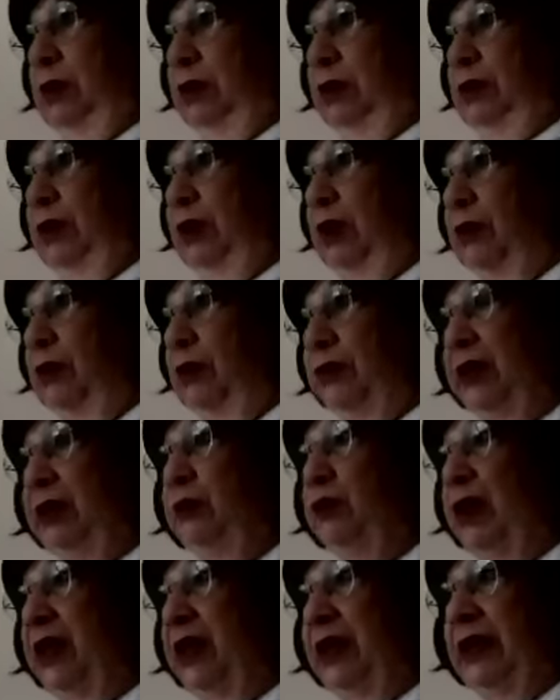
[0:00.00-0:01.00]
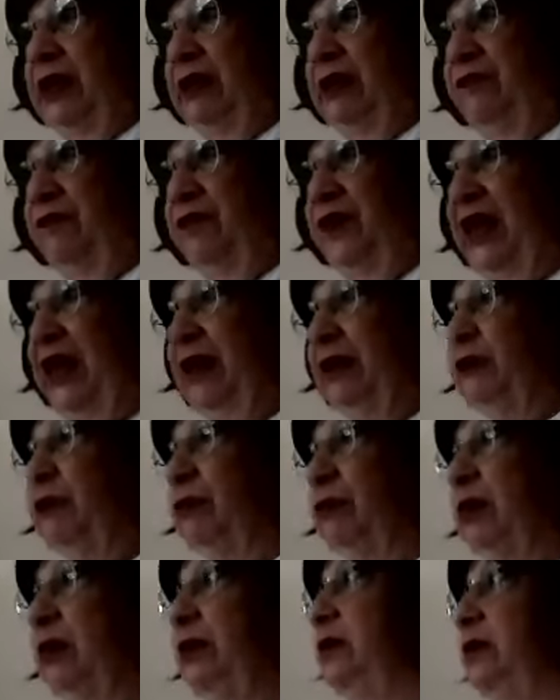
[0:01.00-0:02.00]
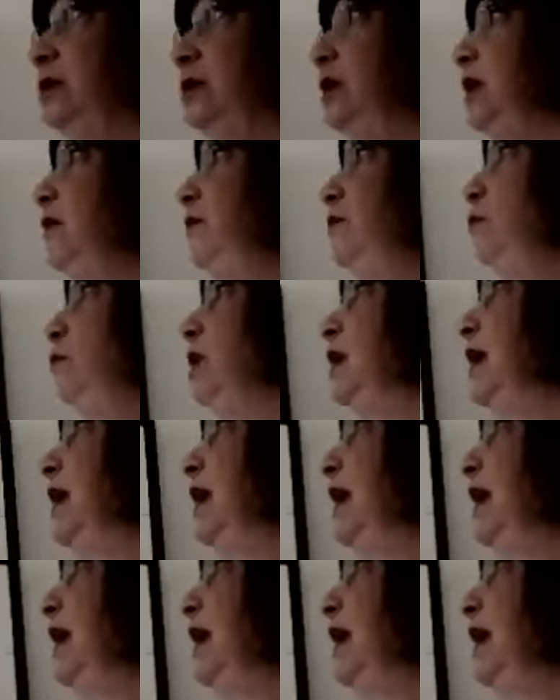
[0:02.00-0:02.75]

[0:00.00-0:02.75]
the only way I can factor it is if what I